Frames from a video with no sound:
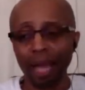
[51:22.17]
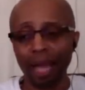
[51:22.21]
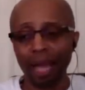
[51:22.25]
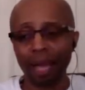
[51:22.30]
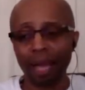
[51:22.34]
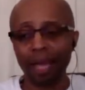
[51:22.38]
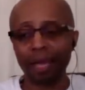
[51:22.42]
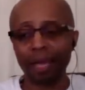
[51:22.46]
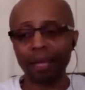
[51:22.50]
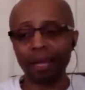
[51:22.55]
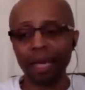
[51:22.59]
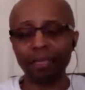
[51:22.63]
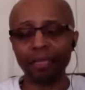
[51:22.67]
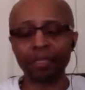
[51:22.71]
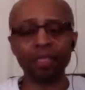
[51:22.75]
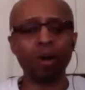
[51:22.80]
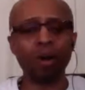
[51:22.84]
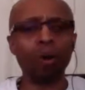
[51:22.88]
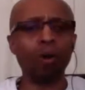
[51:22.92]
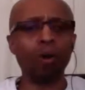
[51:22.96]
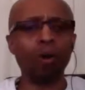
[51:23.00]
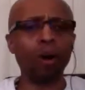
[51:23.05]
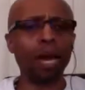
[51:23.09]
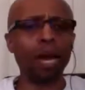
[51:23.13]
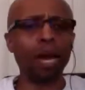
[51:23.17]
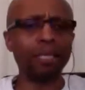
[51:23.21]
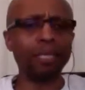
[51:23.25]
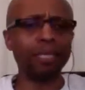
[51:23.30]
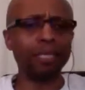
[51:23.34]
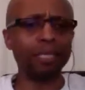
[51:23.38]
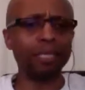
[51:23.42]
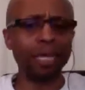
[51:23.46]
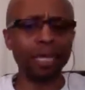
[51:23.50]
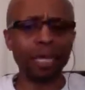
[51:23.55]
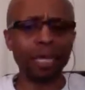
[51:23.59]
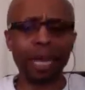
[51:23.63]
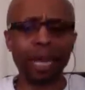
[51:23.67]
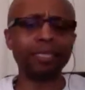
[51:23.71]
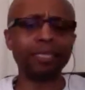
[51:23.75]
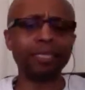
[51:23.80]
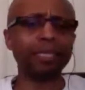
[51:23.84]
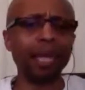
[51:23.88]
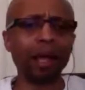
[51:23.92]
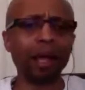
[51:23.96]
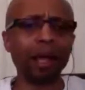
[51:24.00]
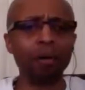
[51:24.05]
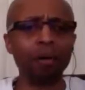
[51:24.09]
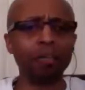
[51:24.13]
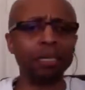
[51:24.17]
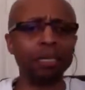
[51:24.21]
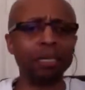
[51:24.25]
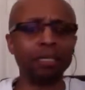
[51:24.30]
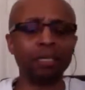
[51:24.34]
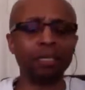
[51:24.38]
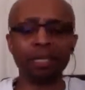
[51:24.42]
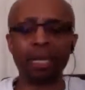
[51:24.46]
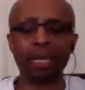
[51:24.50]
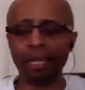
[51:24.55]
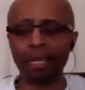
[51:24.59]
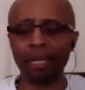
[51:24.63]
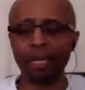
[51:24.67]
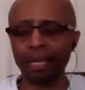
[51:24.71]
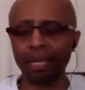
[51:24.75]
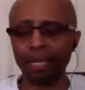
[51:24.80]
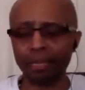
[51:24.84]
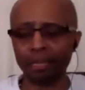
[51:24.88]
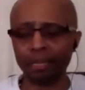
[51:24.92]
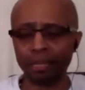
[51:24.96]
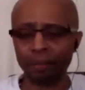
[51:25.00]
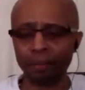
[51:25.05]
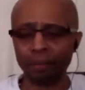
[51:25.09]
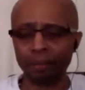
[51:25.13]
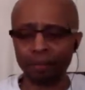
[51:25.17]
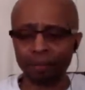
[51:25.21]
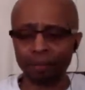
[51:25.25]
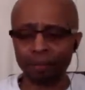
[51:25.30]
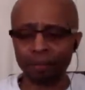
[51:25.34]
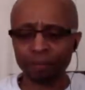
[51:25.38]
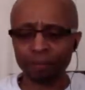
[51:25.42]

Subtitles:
And so when I say all that to say this,